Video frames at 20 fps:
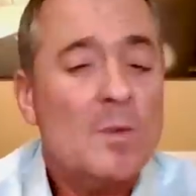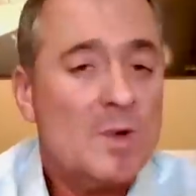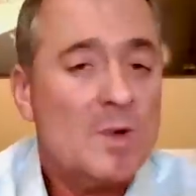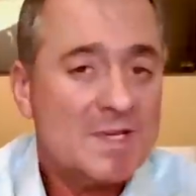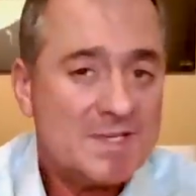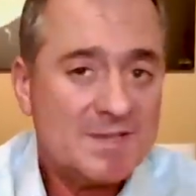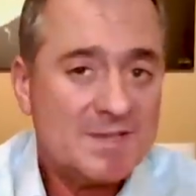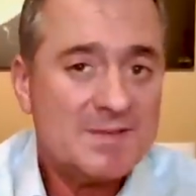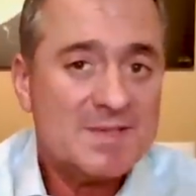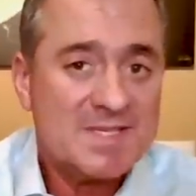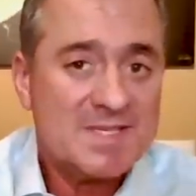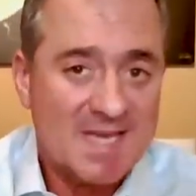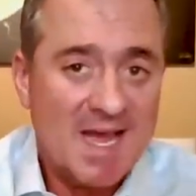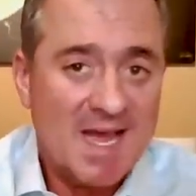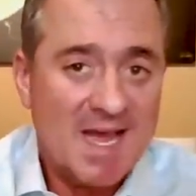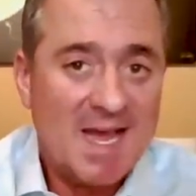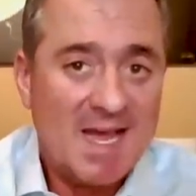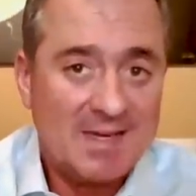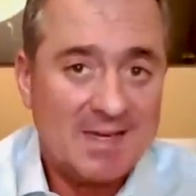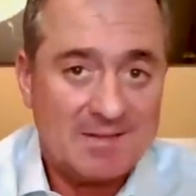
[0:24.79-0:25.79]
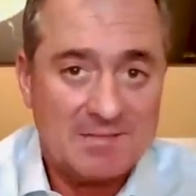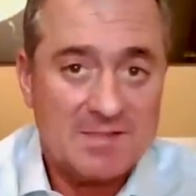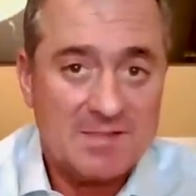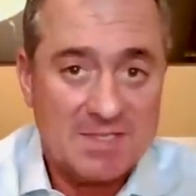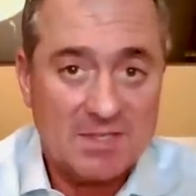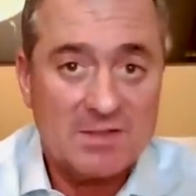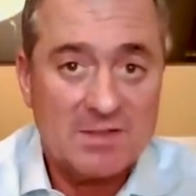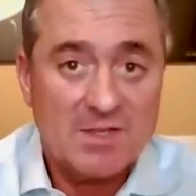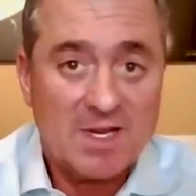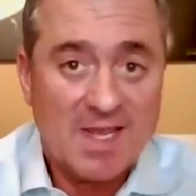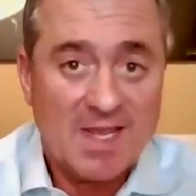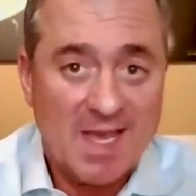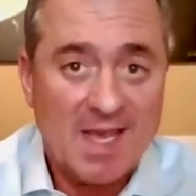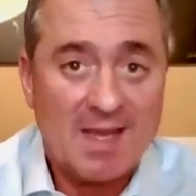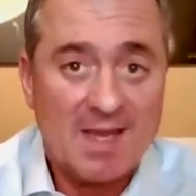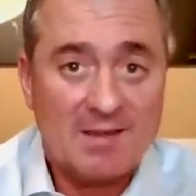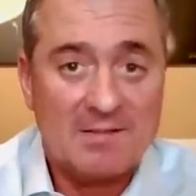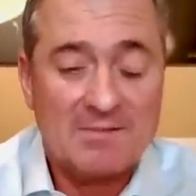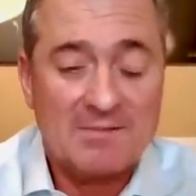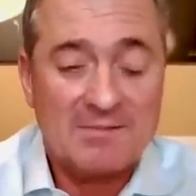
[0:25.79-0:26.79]
Well, once you decide to look
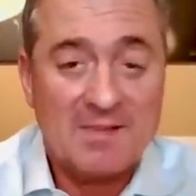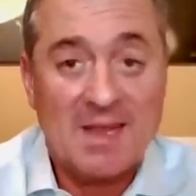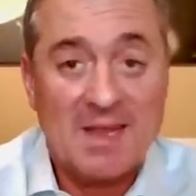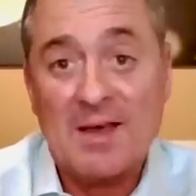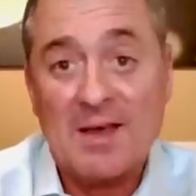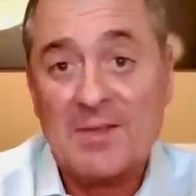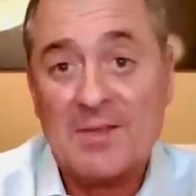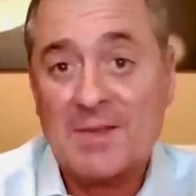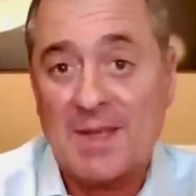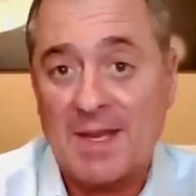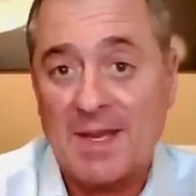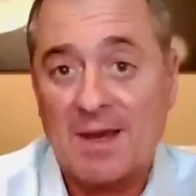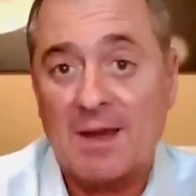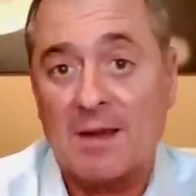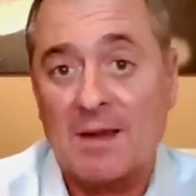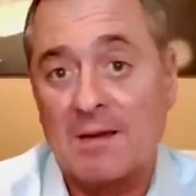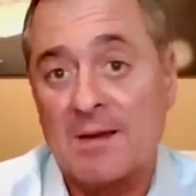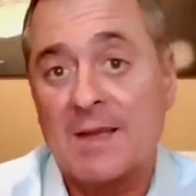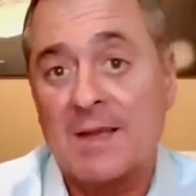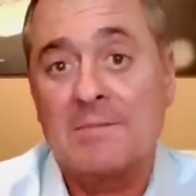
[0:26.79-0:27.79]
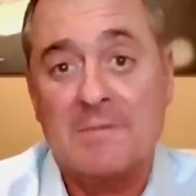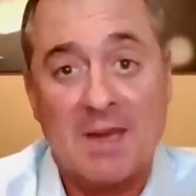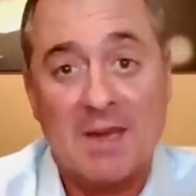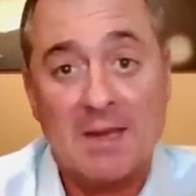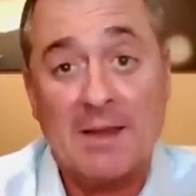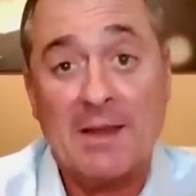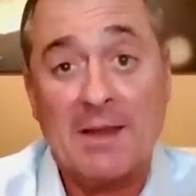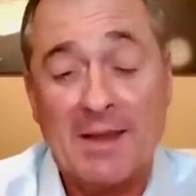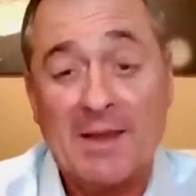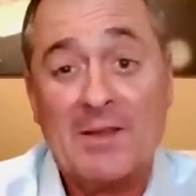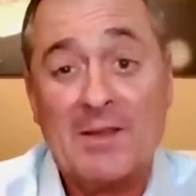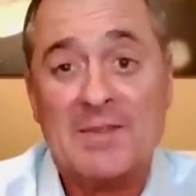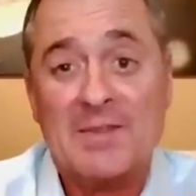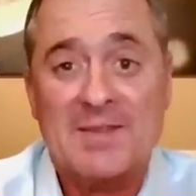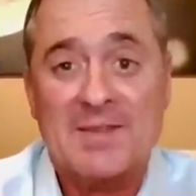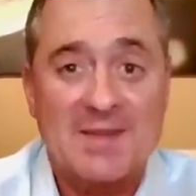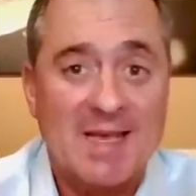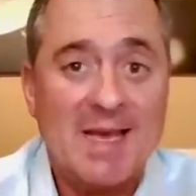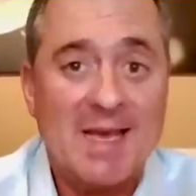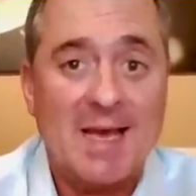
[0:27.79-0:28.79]
at healthcare and uh,
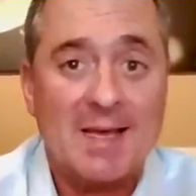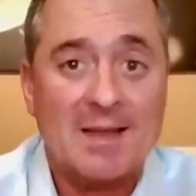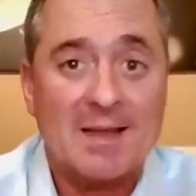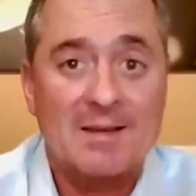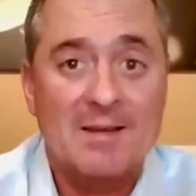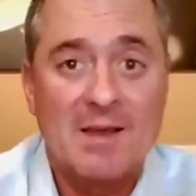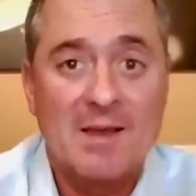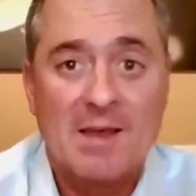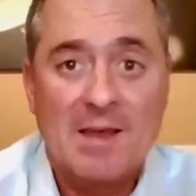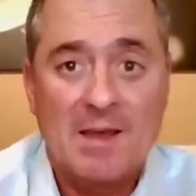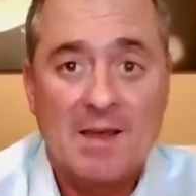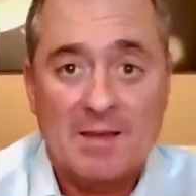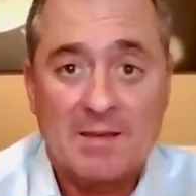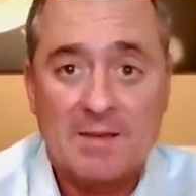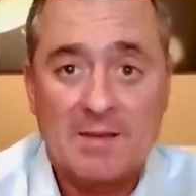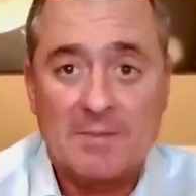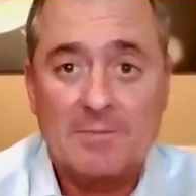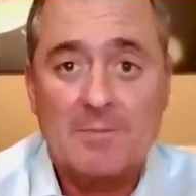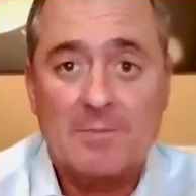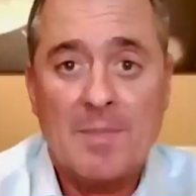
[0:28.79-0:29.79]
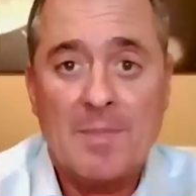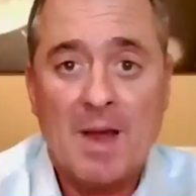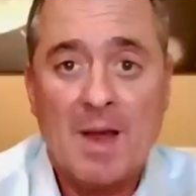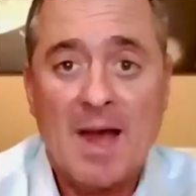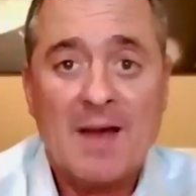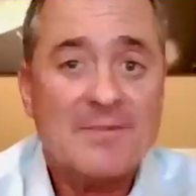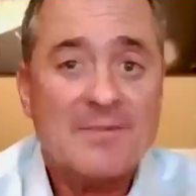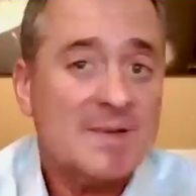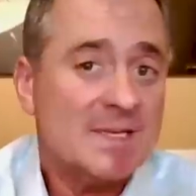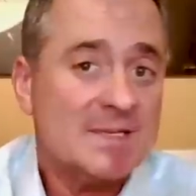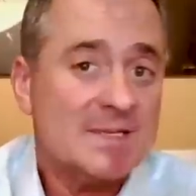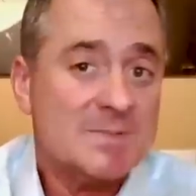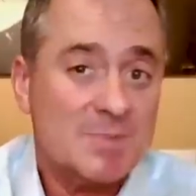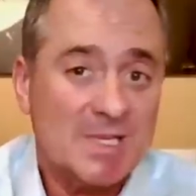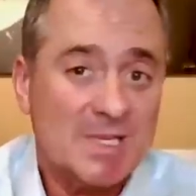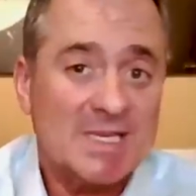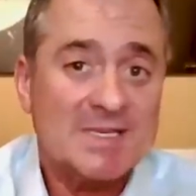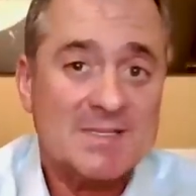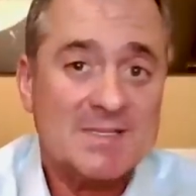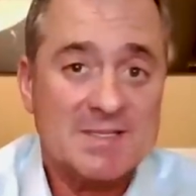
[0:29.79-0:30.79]
health tech, the obvious
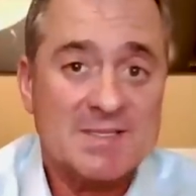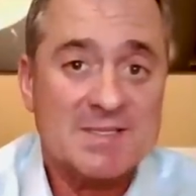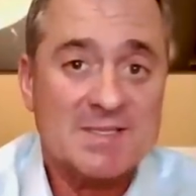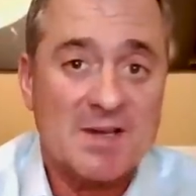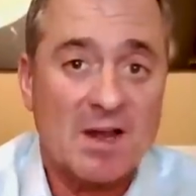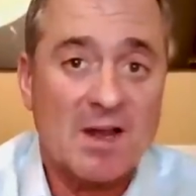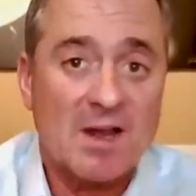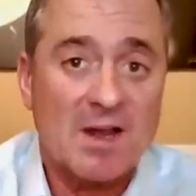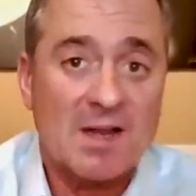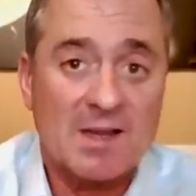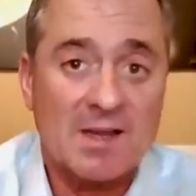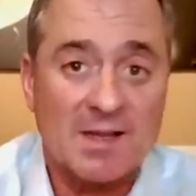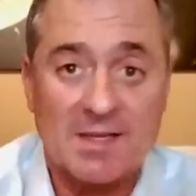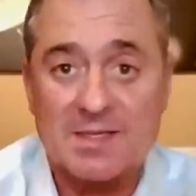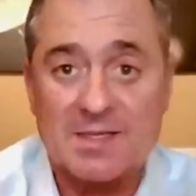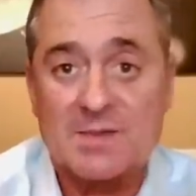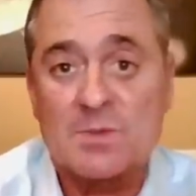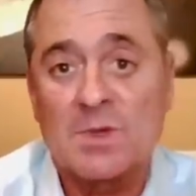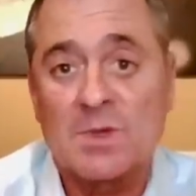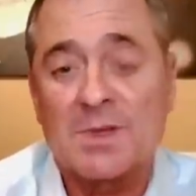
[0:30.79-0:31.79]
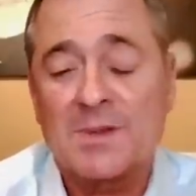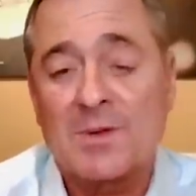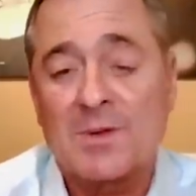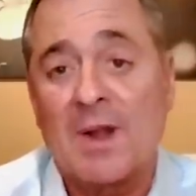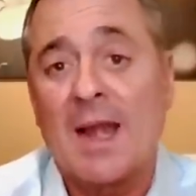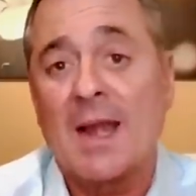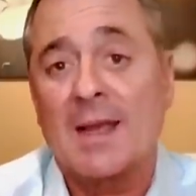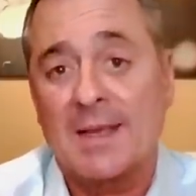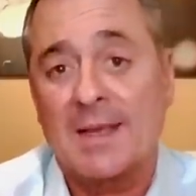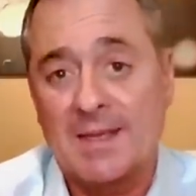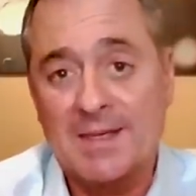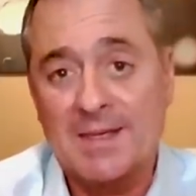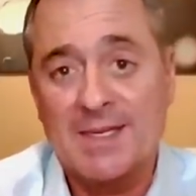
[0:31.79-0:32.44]
place to start is with chronic